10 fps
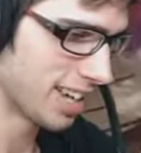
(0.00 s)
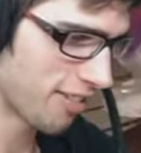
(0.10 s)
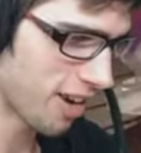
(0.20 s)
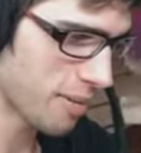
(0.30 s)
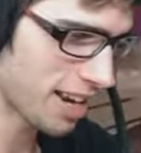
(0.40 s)

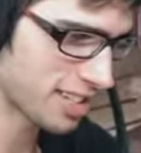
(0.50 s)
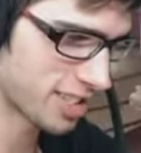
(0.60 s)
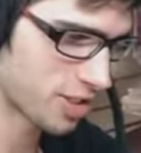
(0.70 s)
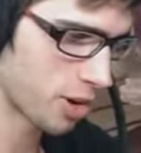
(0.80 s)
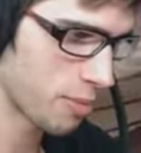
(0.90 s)
So if I manage
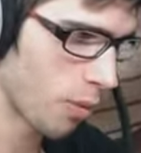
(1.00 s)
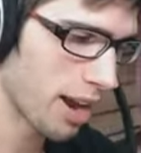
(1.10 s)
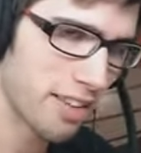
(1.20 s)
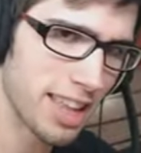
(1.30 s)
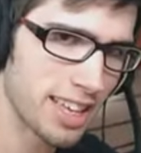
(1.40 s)
to scoop
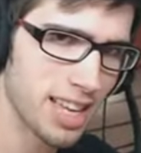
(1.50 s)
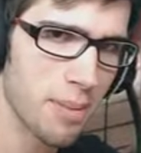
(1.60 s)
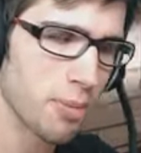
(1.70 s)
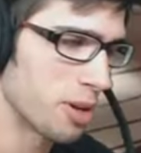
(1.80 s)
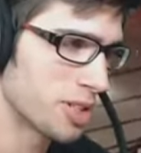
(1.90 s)
one of these
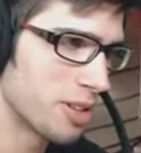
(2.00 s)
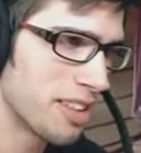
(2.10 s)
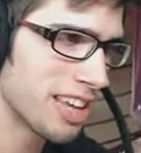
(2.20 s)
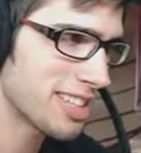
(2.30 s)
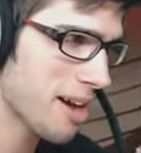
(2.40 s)
up, or two
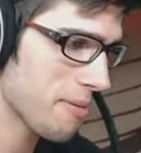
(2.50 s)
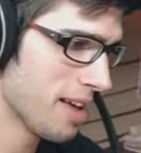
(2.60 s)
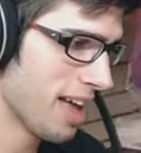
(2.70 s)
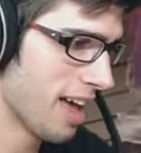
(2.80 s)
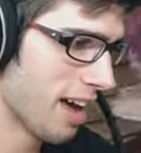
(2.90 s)
of these up,
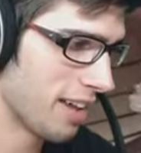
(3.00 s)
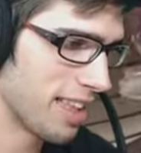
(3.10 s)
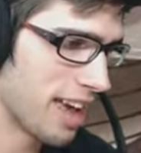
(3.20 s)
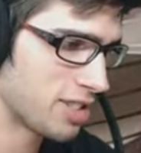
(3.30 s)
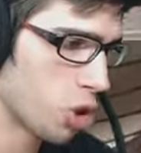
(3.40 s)

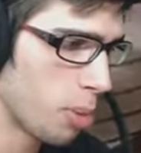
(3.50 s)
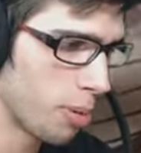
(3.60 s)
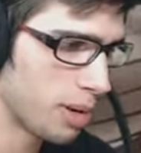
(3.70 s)
they're 2